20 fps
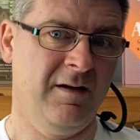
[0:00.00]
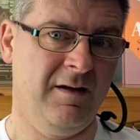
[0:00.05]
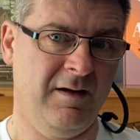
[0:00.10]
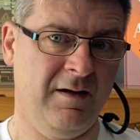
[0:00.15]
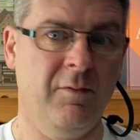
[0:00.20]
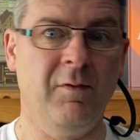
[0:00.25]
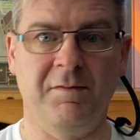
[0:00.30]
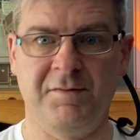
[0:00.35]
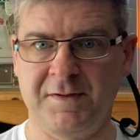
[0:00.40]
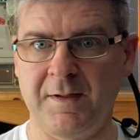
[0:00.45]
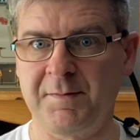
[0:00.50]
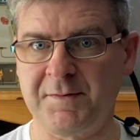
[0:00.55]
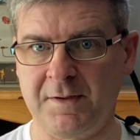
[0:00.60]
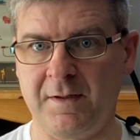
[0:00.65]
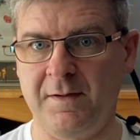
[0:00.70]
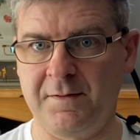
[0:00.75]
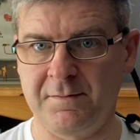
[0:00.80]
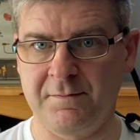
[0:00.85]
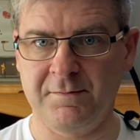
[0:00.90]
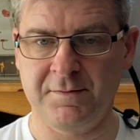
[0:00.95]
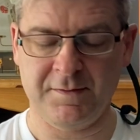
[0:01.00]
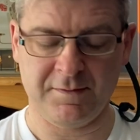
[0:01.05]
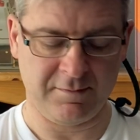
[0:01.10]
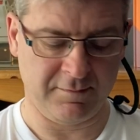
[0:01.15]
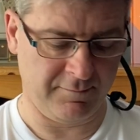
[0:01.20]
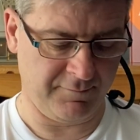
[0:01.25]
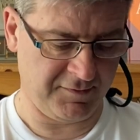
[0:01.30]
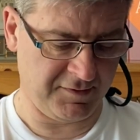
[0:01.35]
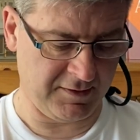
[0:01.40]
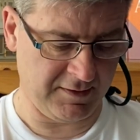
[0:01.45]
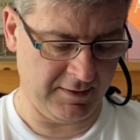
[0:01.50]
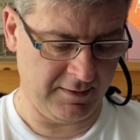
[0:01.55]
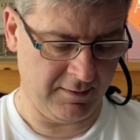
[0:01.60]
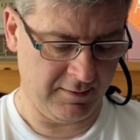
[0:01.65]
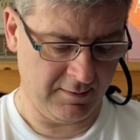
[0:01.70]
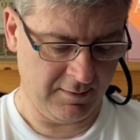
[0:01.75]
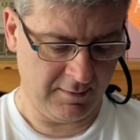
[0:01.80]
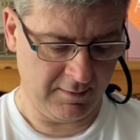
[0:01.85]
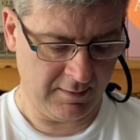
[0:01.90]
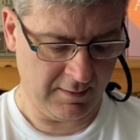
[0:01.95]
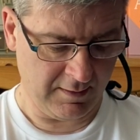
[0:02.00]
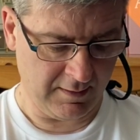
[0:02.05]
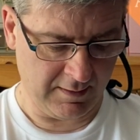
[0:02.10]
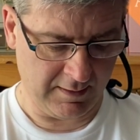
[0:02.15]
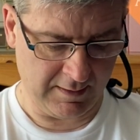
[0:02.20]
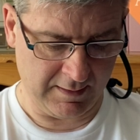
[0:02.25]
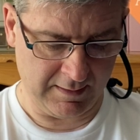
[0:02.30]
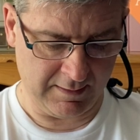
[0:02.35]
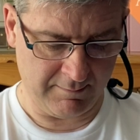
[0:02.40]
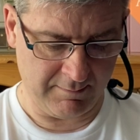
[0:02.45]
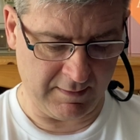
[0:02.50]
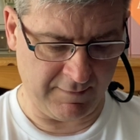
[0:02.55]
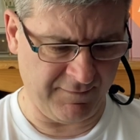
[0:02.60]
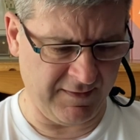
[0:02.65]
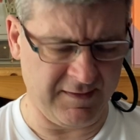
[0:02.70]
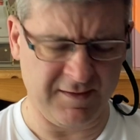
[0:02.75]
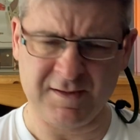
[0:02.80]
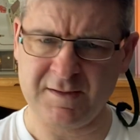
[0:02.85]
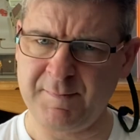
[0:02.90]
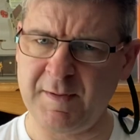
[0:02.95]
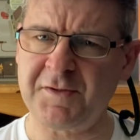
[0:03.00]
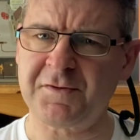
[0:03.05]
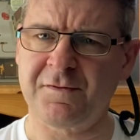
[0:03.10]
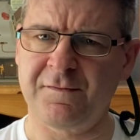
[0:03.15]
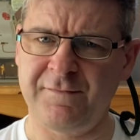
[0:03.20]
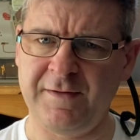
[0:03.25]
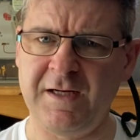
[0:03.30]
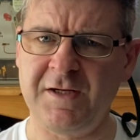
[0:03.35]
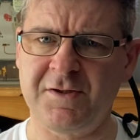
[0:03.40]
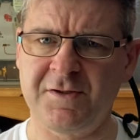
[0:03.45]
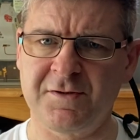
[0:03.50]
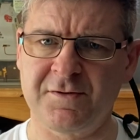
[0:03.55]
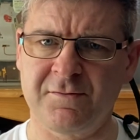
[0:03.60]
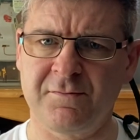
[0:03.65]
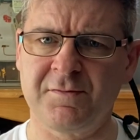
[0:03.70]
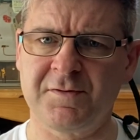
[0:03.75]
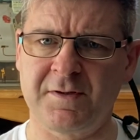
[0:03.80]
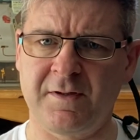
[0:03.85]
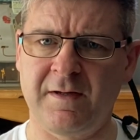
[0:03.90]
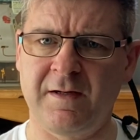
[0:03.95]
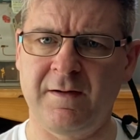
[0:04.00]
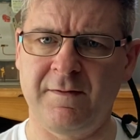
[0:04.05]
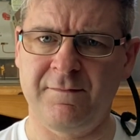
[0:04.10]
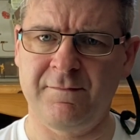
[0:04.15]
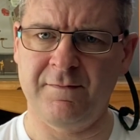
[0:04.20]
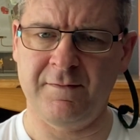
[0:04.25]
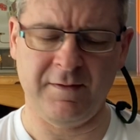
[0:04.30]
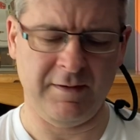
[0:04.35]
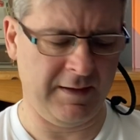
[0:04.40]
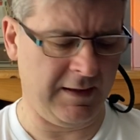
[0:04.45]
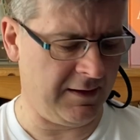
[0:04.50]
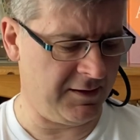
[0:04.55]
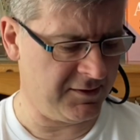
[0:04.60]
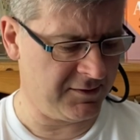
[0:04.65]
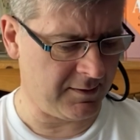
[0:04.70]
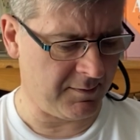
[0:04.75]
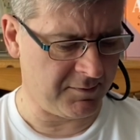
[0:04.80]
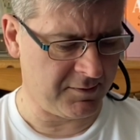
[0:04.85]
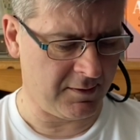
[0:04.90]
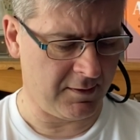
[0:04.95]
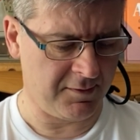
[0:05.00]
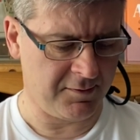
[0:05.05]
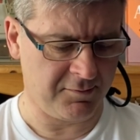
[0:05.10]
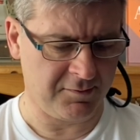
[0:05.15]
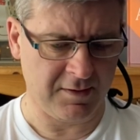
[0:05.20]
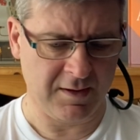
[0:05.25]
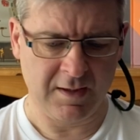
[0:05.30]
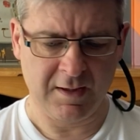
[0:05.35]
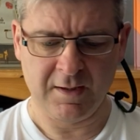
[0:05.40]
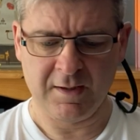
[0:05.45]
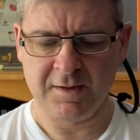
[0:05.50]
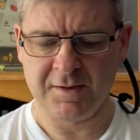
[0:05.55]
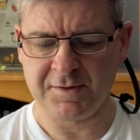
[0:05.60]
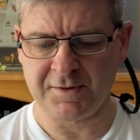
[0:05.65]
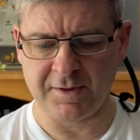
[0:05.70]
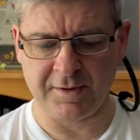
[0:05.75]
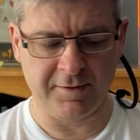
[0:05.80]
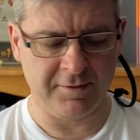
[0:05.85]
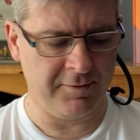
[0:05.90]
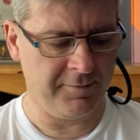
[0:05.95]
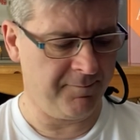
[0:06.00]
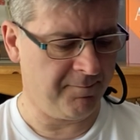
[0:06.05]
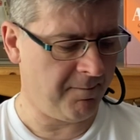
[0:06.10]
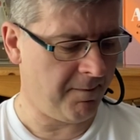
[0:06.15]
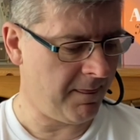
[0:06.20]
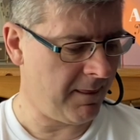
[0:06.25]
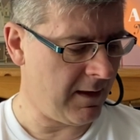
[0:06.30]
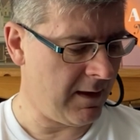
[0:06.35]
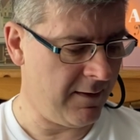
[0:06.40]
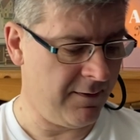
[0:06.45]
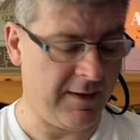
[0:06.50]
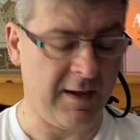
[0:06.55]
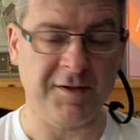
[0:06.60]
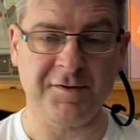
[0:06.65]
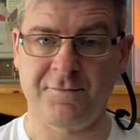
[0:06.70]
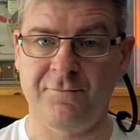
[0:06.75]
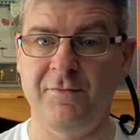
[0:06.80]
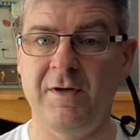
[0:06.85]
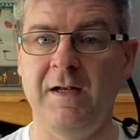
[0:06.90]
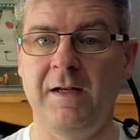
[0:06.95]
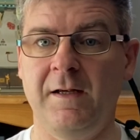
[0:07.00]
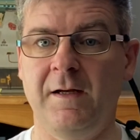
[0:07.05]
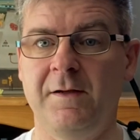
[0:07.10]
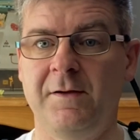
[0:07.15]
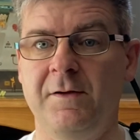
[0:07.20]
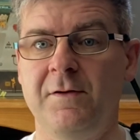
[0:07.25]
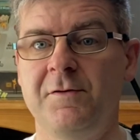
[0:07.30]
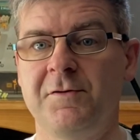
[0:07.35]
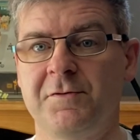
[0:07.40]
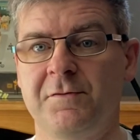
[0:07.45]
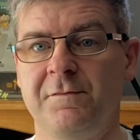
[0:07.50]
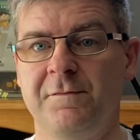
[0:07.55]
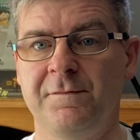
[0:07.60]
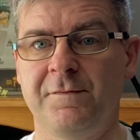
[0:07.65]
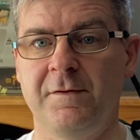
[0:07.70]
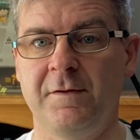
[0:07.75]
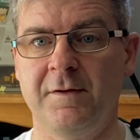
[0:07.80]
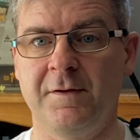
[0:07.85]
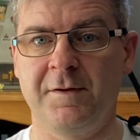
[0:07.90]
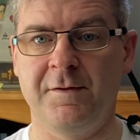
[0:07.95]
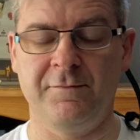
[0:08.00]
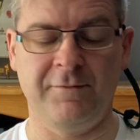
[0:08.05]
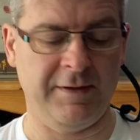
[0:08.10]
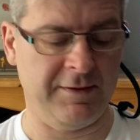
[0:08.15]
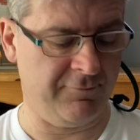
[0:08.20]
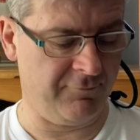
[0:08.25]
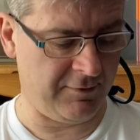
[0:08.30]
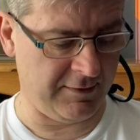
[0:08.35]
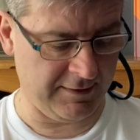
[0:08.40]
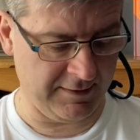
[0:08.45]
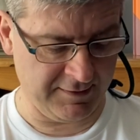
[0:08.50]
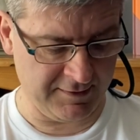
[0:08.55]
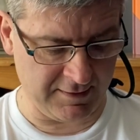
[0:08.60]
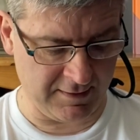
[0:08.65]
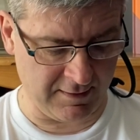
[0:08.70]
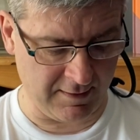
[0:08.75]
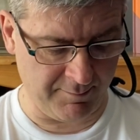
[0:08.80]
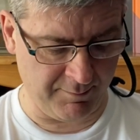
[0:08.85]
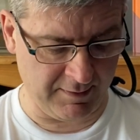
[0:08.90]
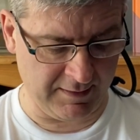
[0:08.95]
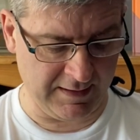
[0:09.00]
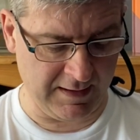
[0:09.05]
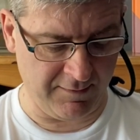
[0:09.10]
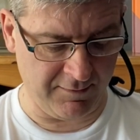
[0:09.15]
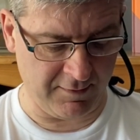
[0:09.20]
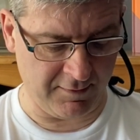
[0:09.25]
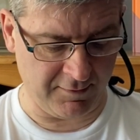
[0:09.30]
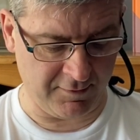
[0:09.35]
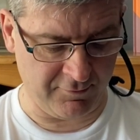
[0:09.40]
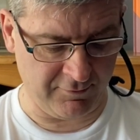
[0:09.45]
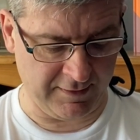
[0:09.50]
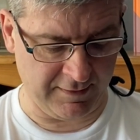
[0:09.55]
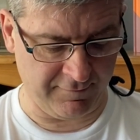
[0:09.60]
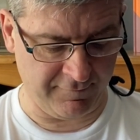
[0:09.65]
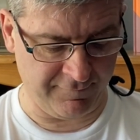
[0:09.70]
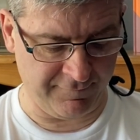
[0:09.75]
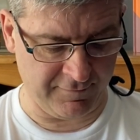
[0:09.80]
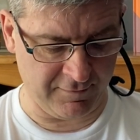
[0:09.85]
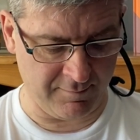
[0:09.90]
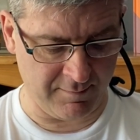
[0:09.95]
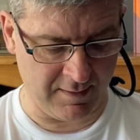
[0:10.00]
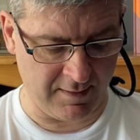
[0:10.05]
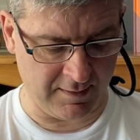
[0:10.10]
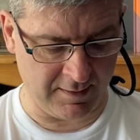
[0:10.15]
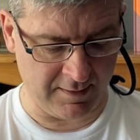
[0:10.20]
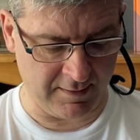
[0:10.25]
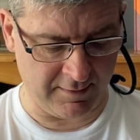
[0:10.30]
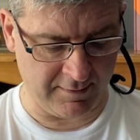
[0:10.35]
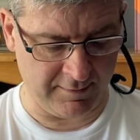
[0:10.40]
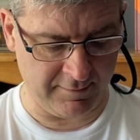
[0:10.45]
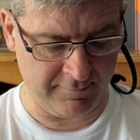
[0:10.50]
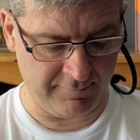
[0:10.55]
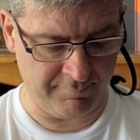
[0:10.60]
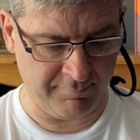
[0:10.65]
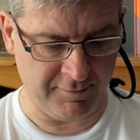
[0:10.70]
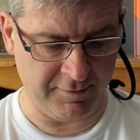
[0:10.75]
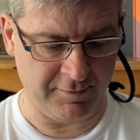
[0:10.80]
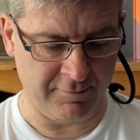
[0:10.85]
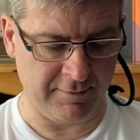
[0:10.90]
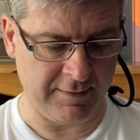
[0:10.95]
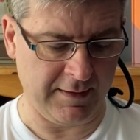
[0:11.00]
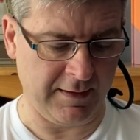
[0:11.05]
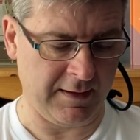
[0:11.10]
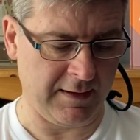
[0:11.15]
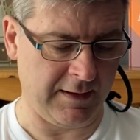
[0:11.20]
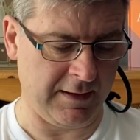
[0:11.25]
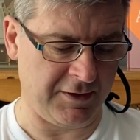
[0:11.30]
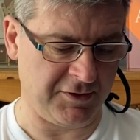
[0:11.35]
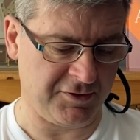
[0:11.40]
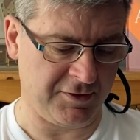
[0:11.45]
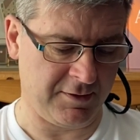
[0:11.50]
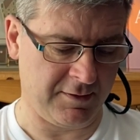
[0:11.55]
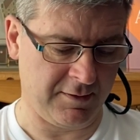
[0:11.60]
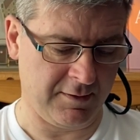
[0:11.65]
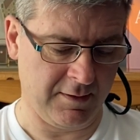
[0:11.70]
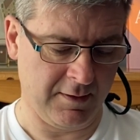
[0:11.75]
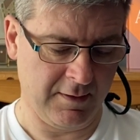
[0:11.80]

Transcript: or subtitles, obviously. I think the special features also have English subtitles. So that's really unusual for a Korean release. And I believe that the Korean Film Archive Blu-ray collection